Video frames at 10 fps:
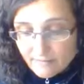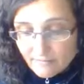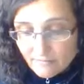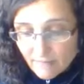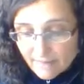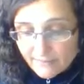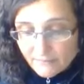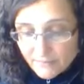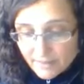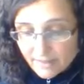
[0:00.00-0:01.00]

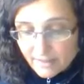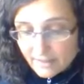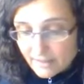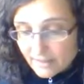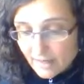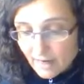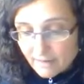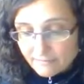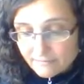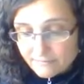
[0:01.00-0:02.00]
might be,
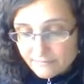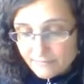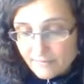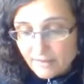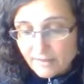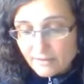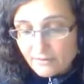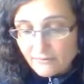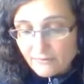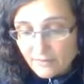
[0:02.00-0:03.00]

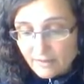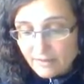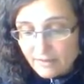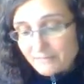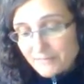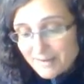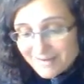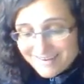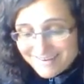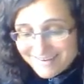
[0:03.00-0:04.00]
if you think,
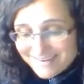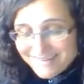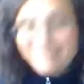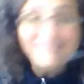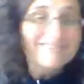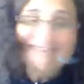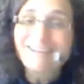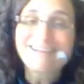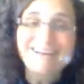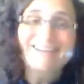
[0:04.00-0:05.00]
You know what?
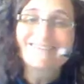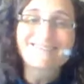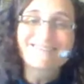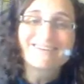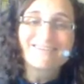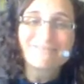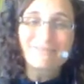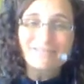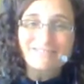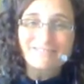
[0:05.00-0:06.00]
And I don't know enough
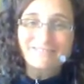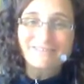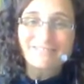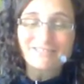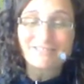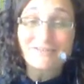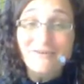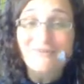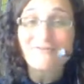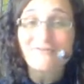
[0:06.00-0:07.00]
about your situation to
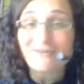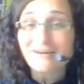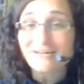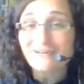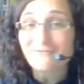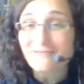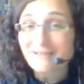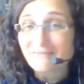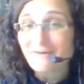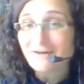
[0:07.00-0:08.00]
know, what
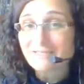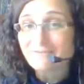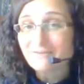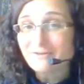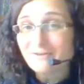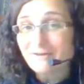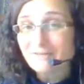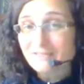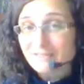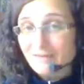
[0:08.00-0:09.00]
the possible
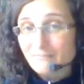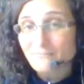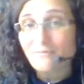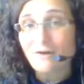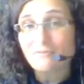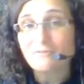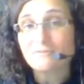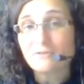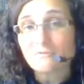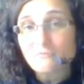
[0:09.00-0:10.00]
sub
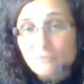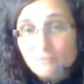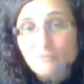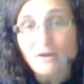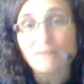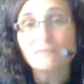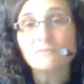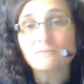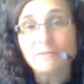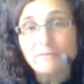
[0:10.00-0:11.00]
problems or root
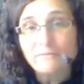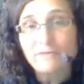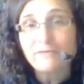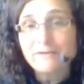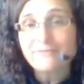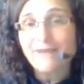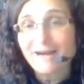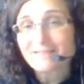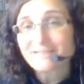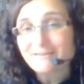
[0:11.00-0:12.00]
problems might be that you
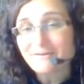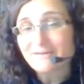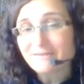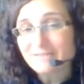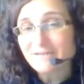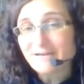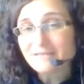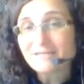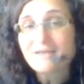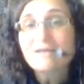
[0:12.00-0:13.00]
actually want to address.
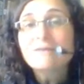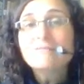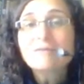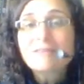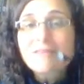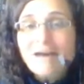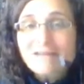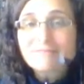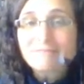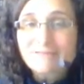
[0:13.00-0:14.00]
But
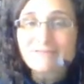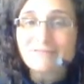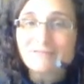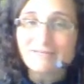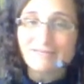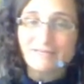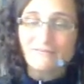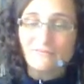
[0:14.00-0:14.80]
that's what you're doing in